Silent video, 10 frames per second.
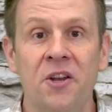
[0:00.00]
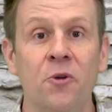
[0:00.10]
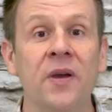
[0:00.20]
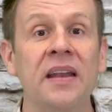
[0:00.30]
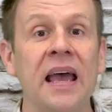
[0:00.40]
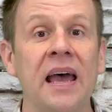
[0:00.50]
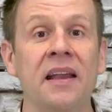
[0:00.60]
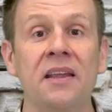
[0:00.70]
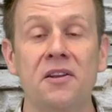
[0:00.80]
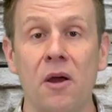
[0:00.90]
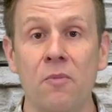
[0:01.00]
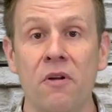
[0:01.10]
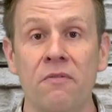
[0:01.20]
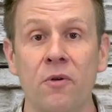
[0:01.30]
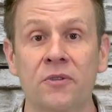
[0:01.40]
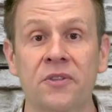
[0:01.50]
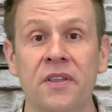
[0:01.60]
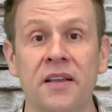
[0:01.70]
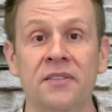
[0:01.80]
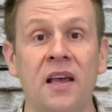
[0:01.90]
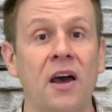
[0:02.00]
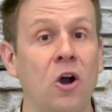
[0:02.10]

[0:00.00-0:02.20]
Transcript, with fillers: Doing any number of those things